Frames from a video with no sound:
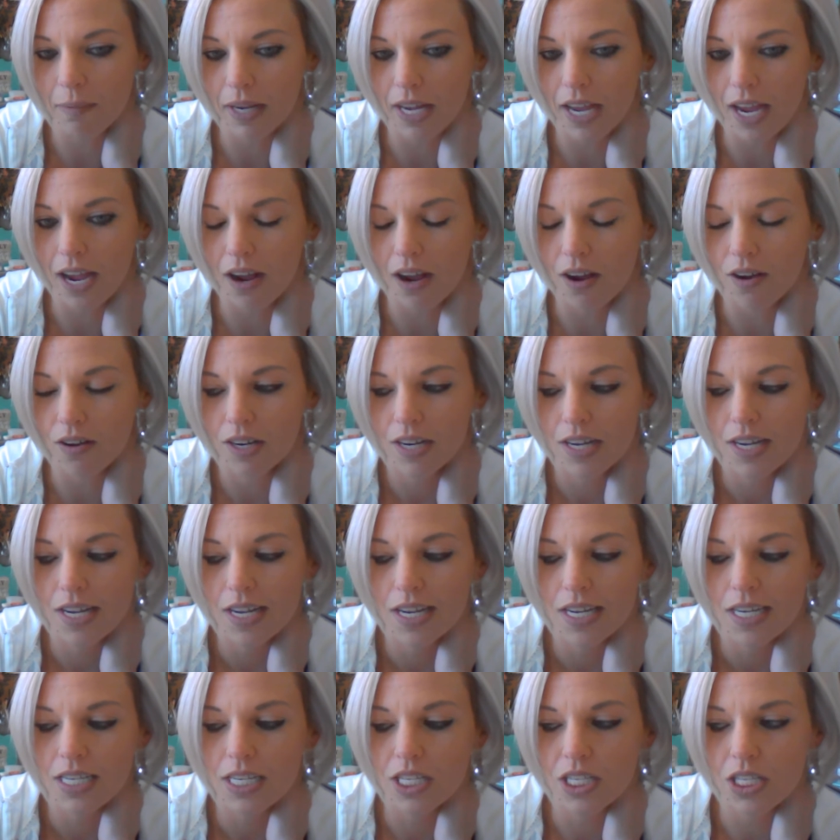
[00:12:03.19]
account.
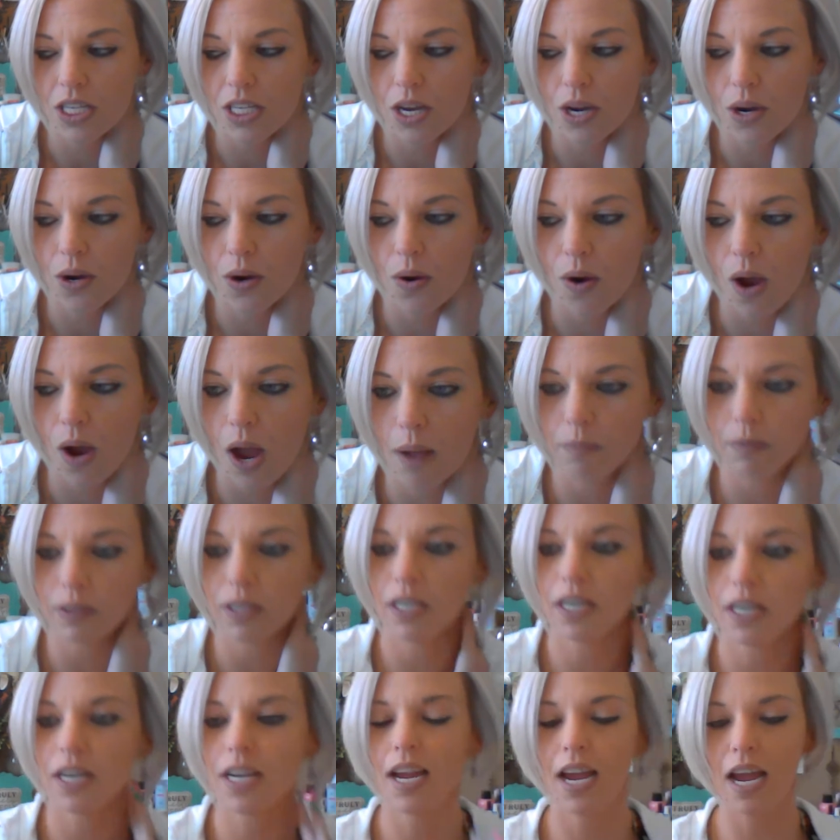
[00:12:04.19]
So I'm
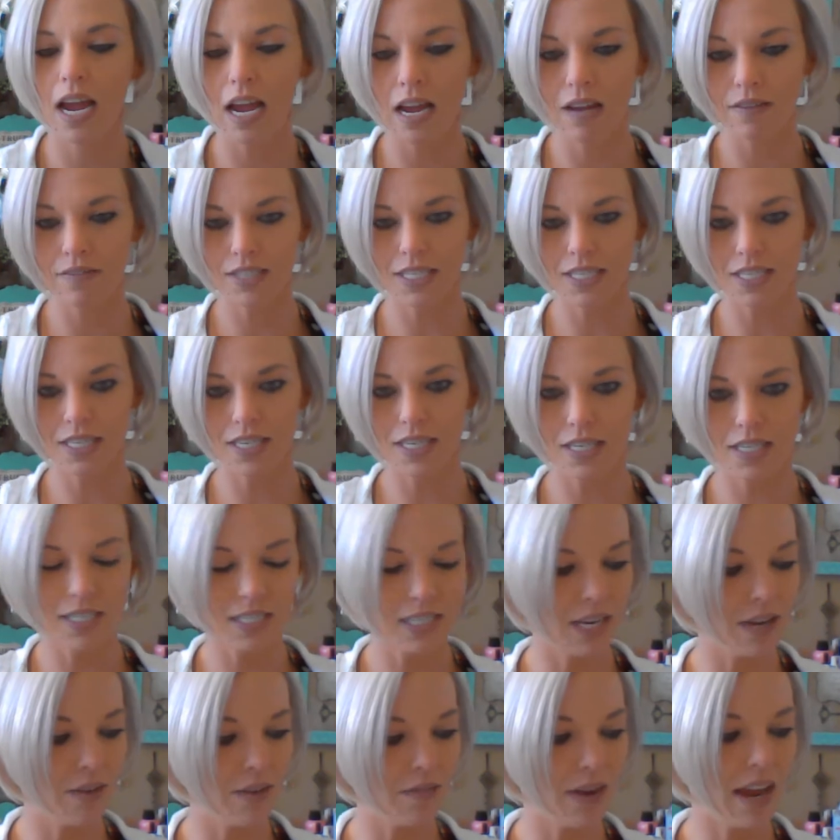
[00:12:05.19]
going to have to
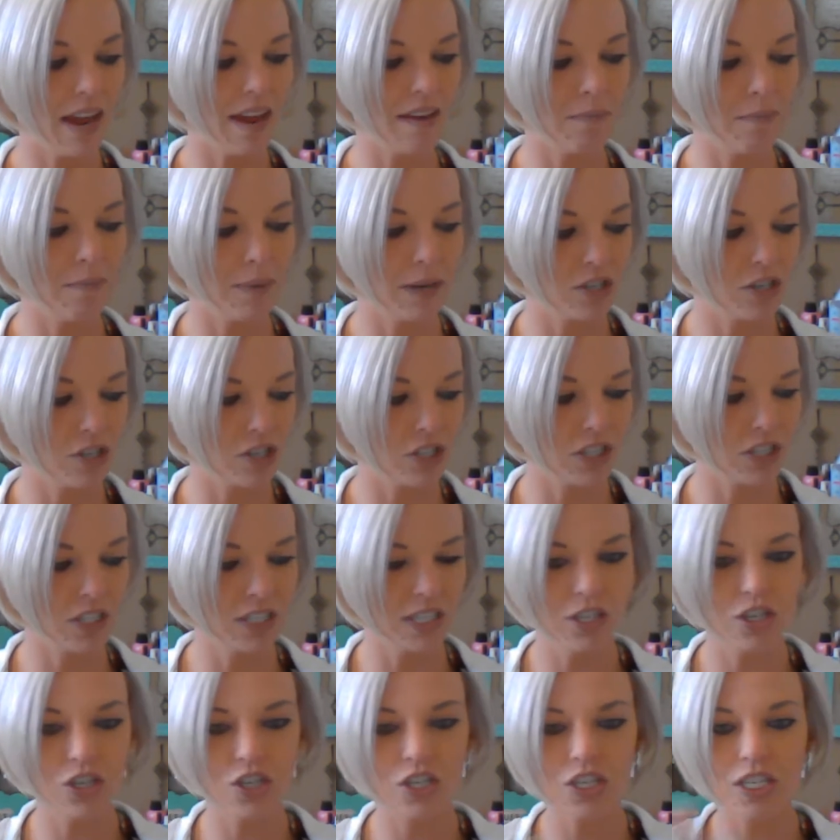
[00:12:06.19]
see if I have pictures because I
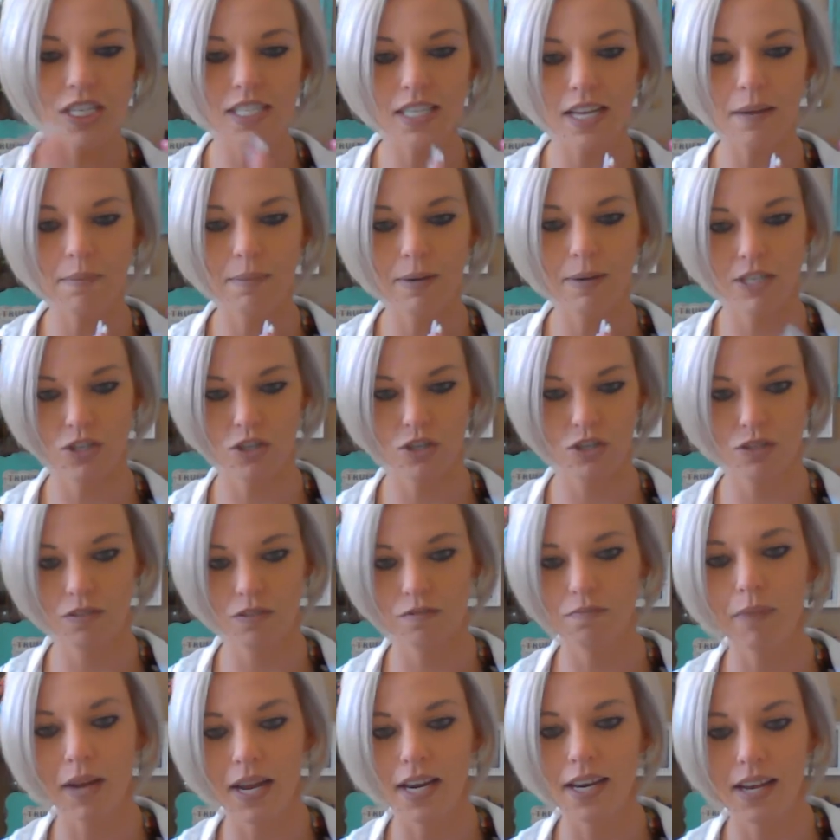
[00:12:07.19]
usually take pictures
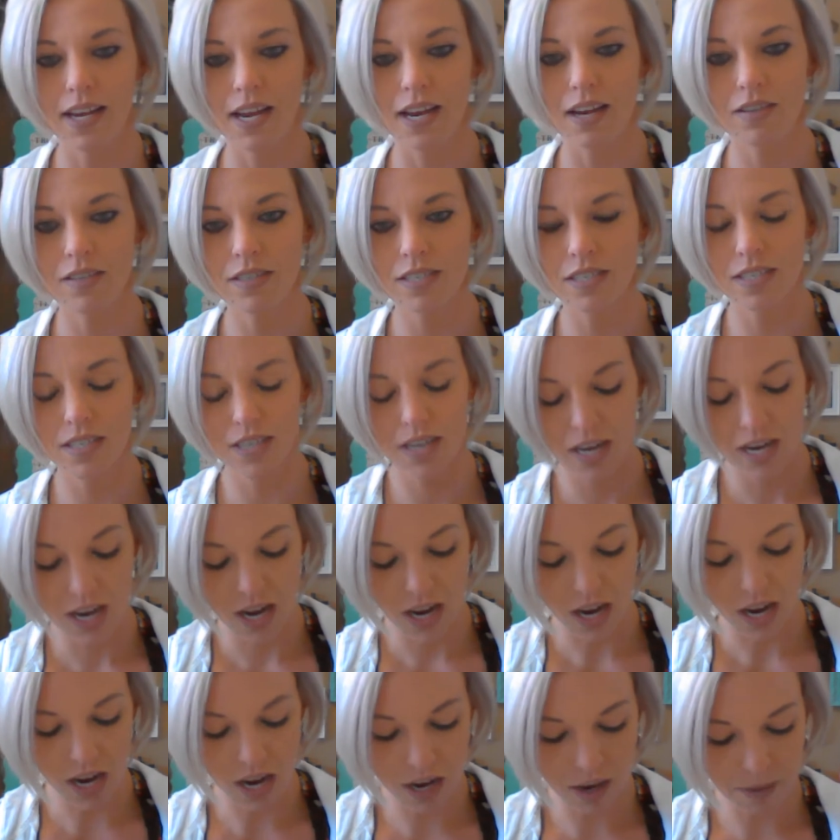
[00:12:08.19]
of my nails.
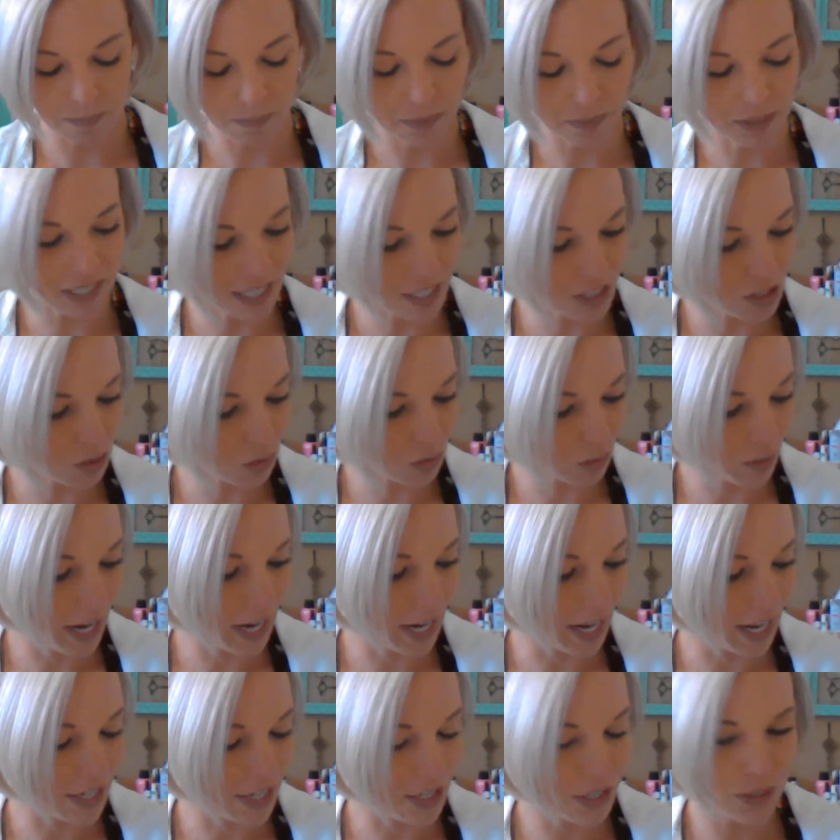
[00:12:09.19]
Um, but that's right,
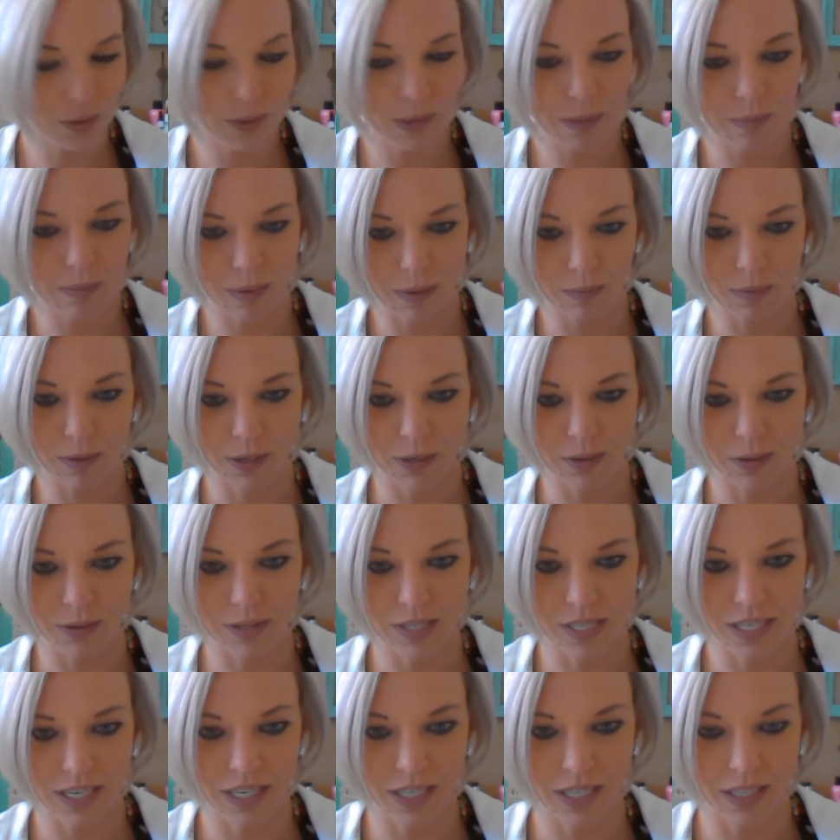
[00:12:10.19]
I do remember
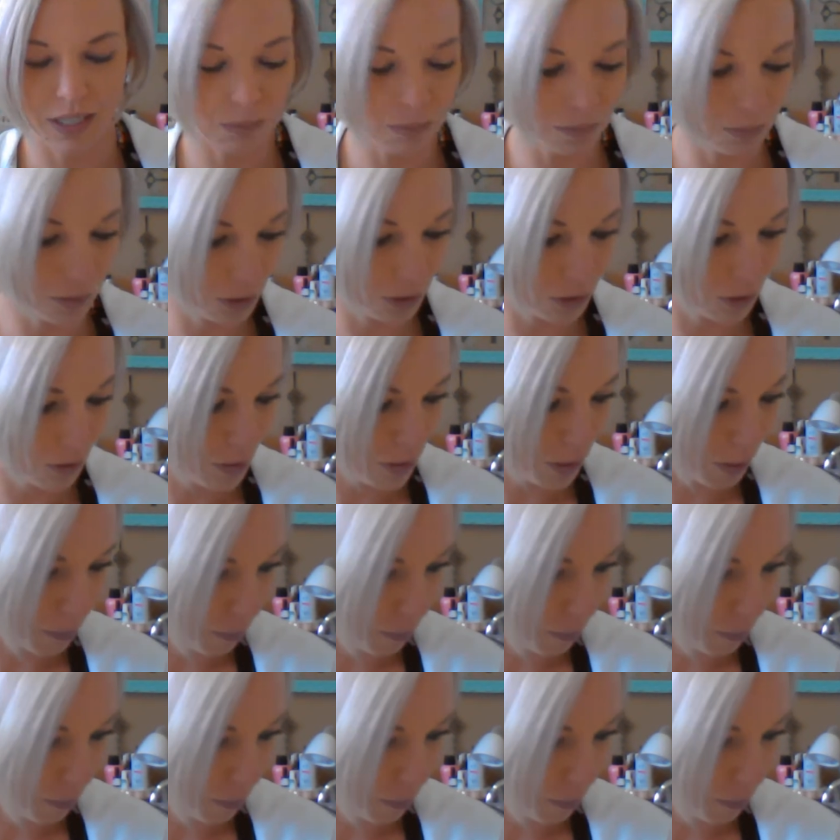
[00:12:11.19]
using the blue and